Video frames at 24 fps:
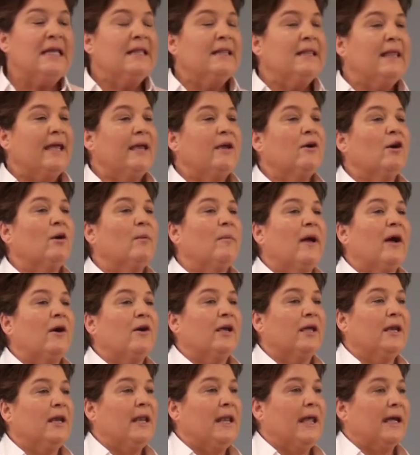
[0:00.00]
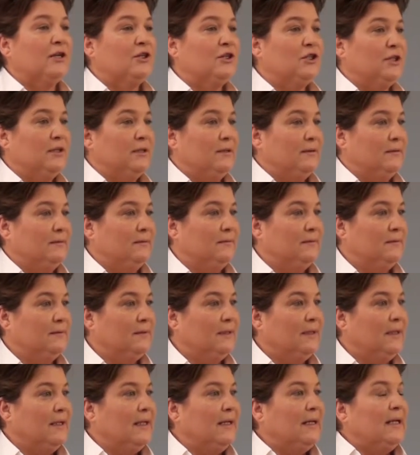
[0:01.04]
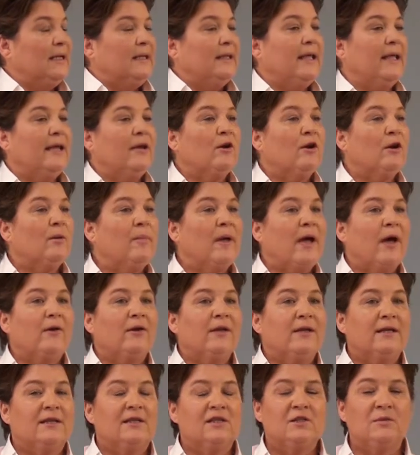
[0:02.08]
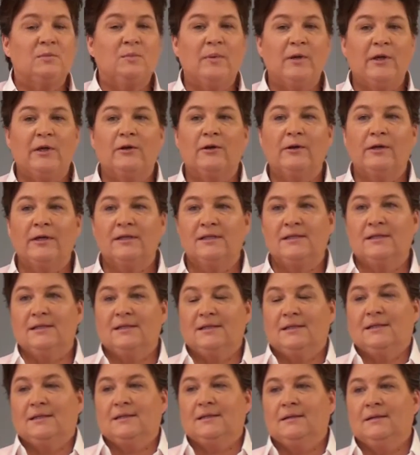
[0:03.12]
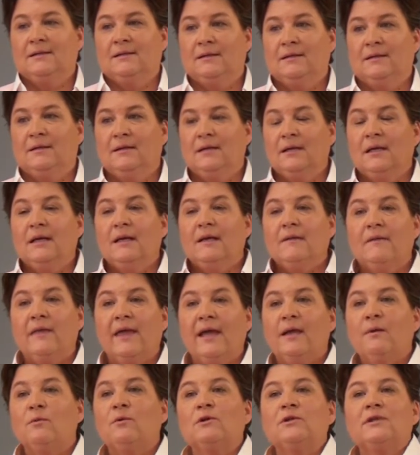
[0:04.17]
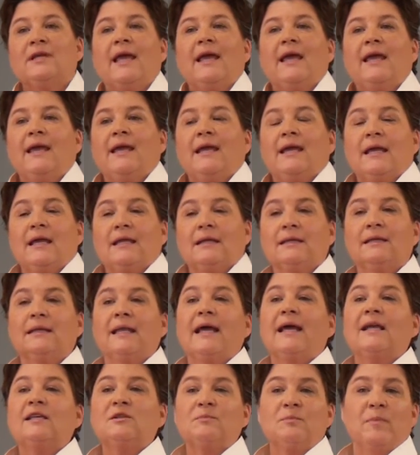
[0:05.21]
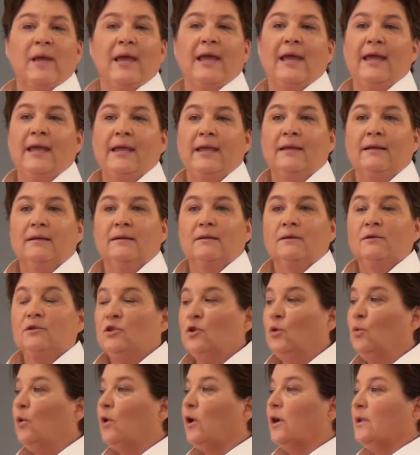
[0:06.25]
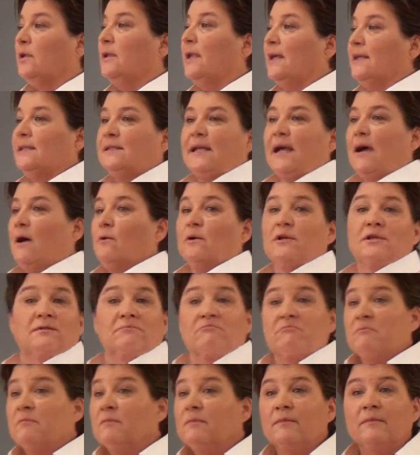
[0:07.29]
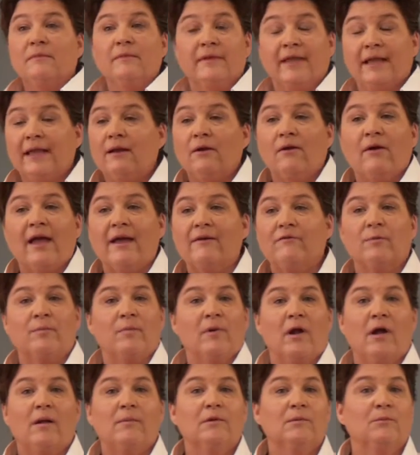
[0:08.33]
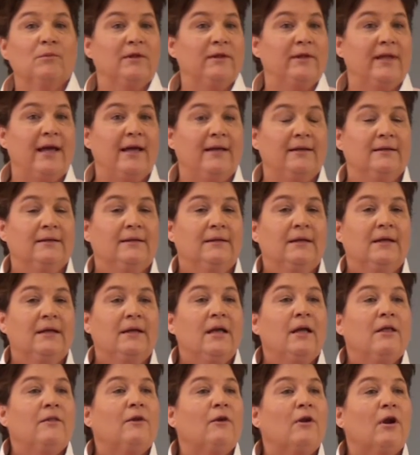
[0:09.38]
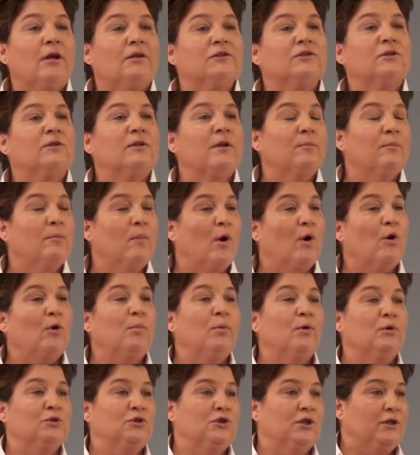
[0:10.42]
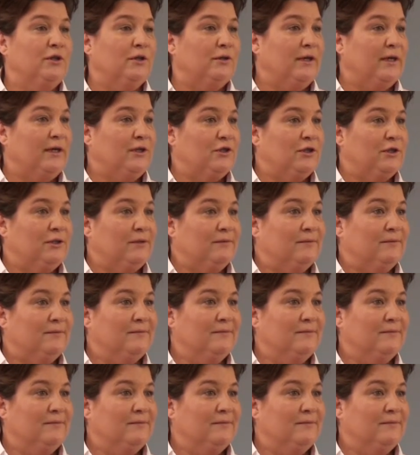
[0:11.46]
They are about connection. They are about experiences. They will take less pay to work less hours. They don't have a problem with that. They're also the mobile generation.